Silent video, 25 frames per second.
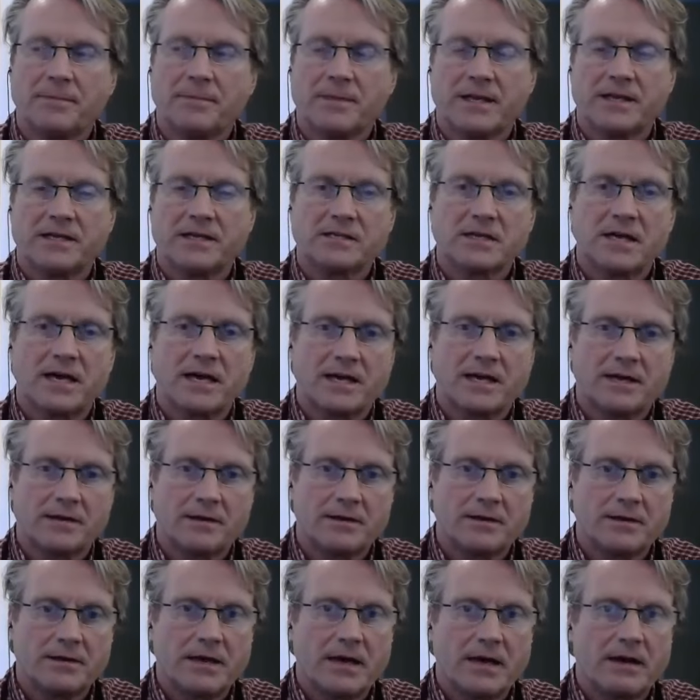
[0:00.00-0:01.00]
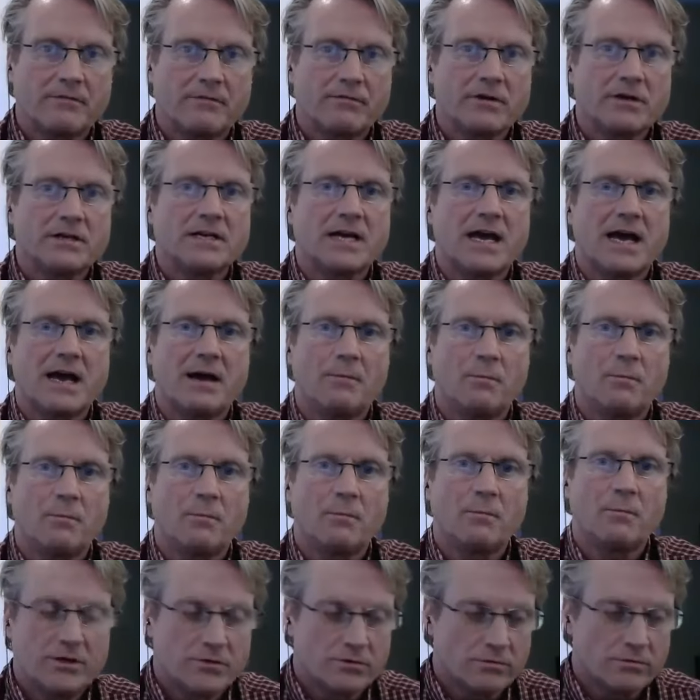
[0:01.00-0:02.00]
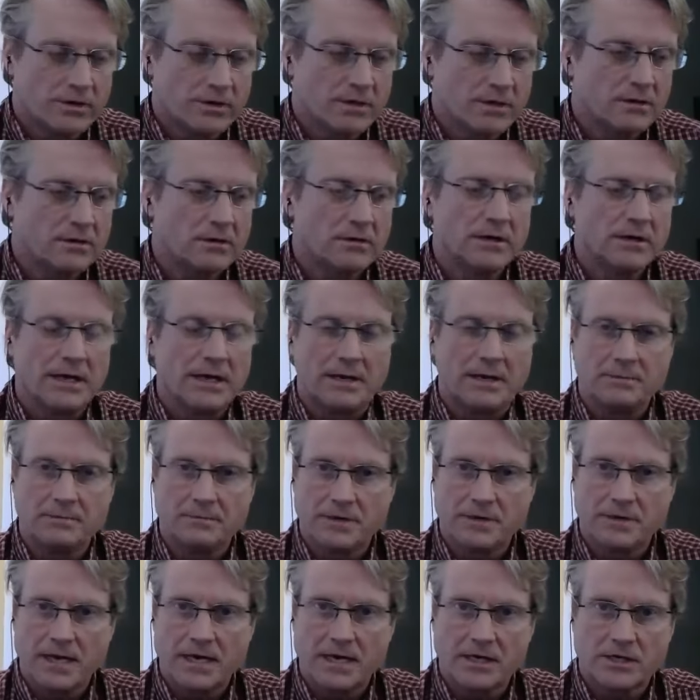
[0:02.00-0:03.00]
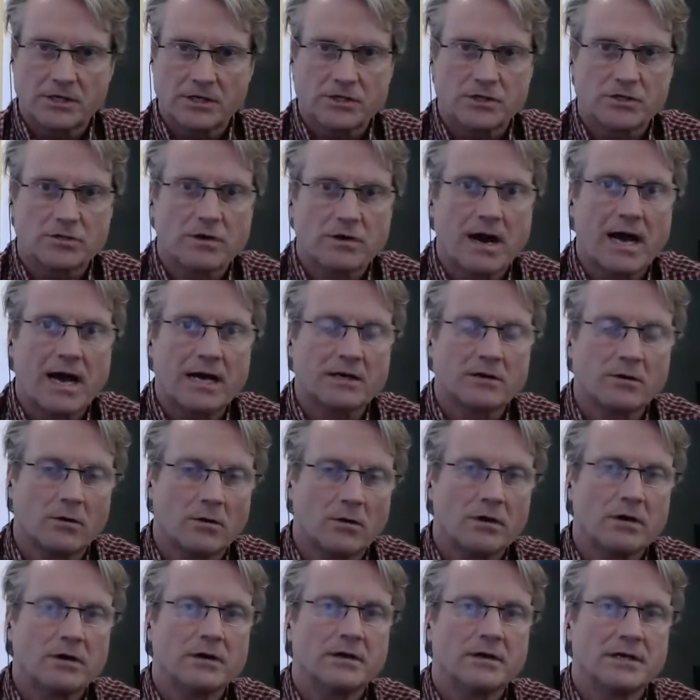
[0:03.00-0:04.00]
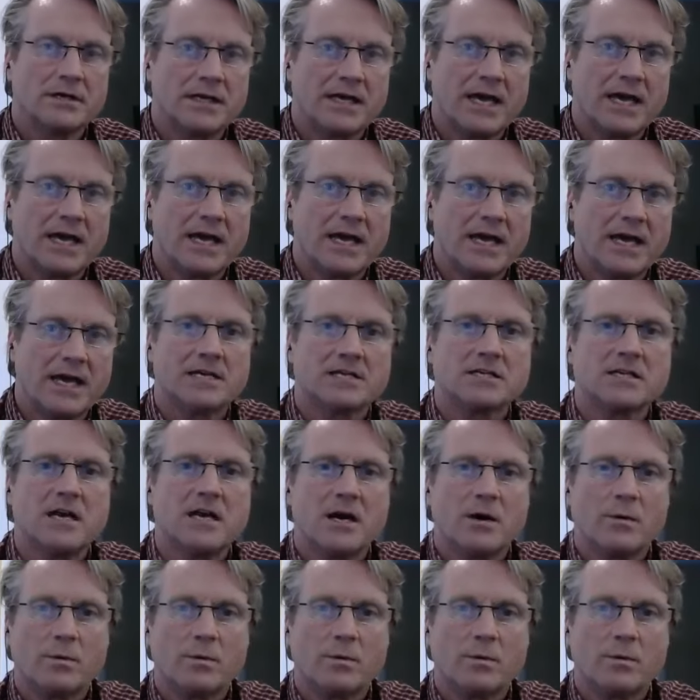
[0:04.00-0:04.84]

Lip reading: it's like every time we drill and extract oil and gas,